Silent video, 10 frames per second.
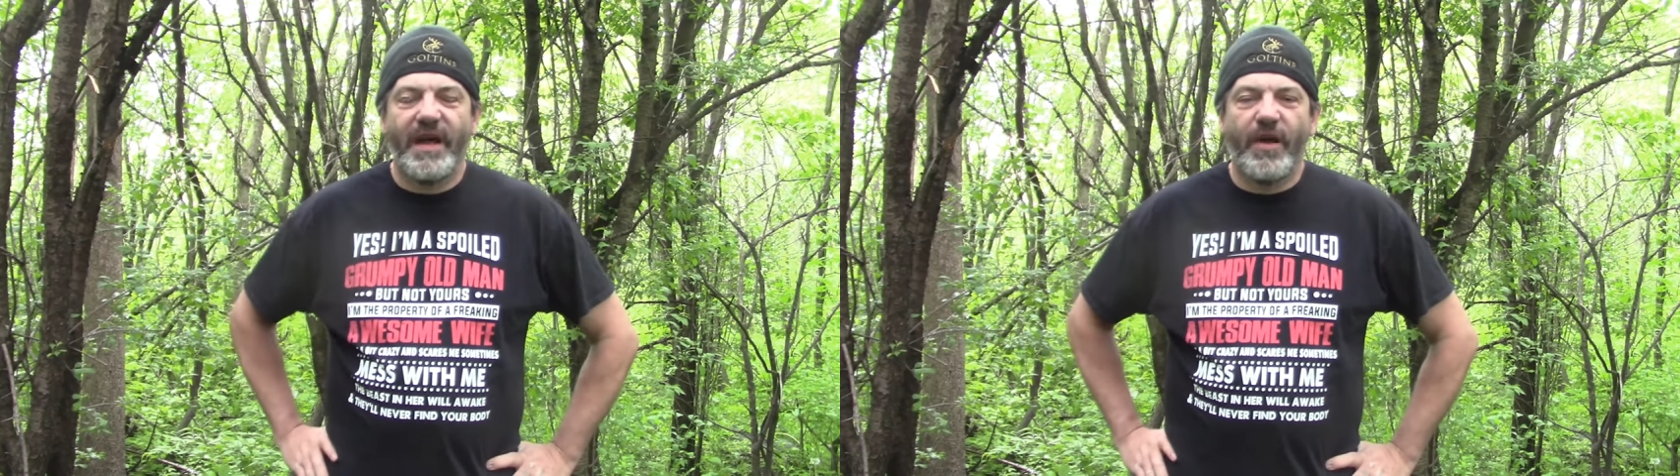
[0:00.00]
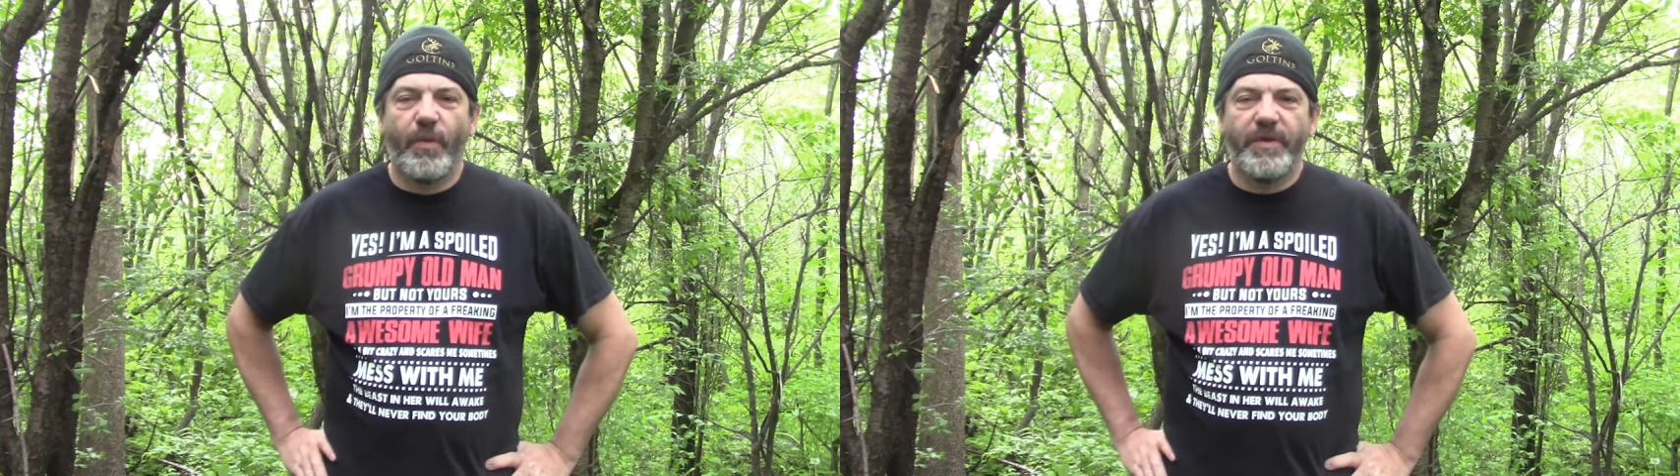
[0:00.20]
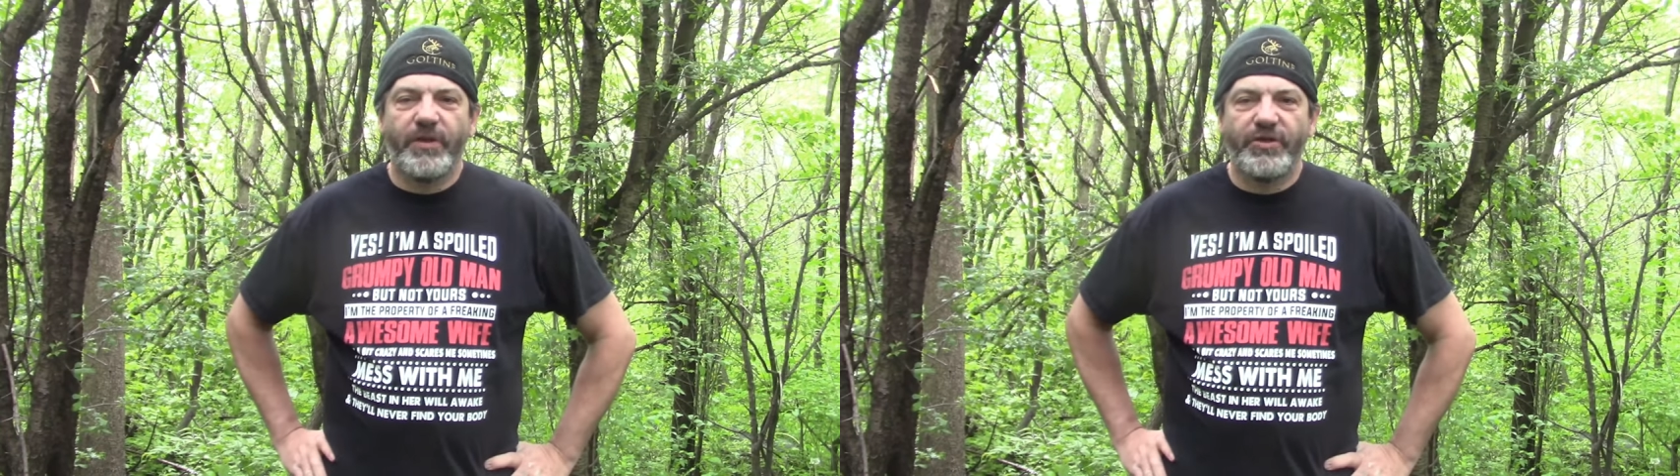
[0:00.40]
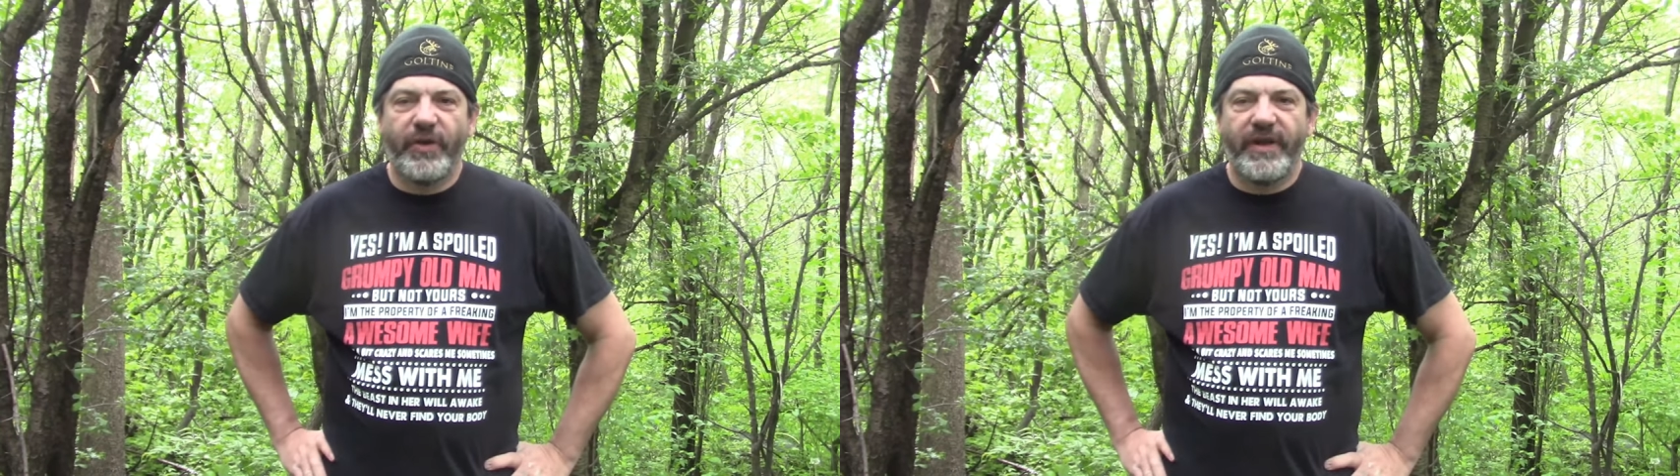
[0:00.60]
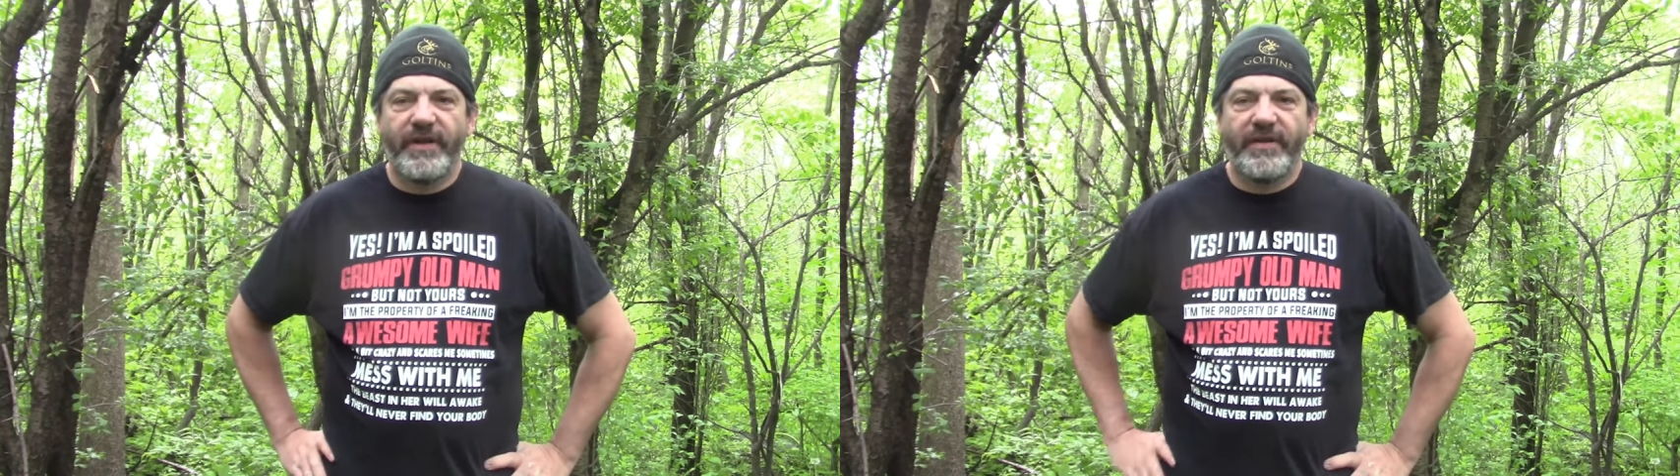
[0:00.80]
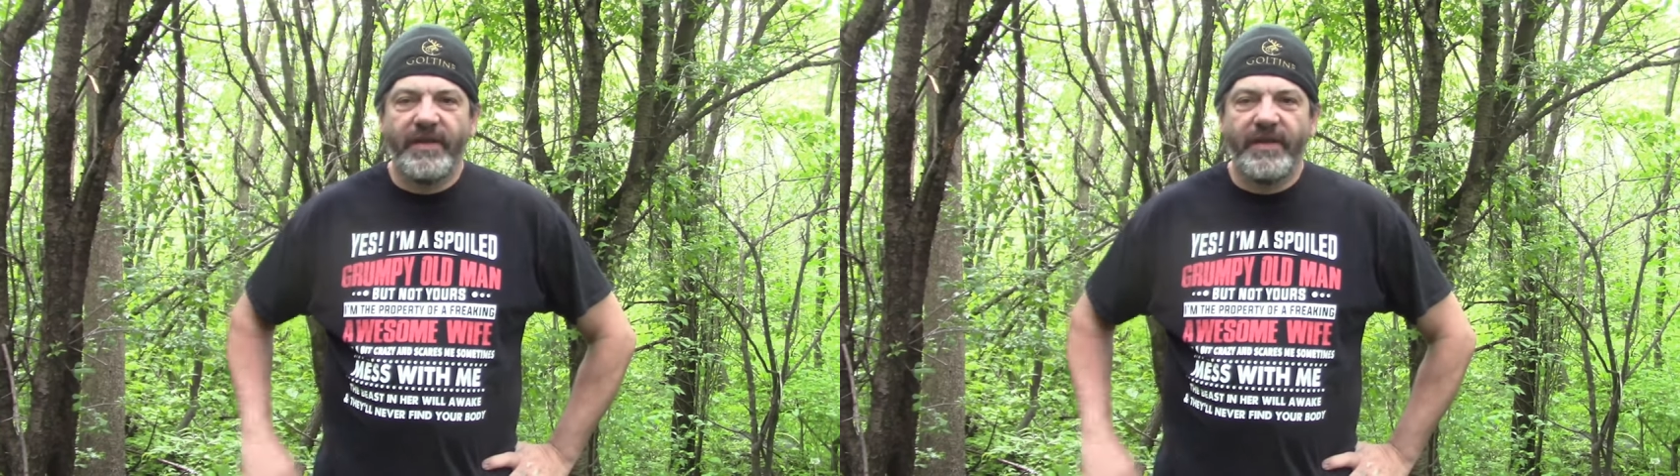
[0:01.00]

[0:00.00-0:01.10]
I hope you enjoyed it.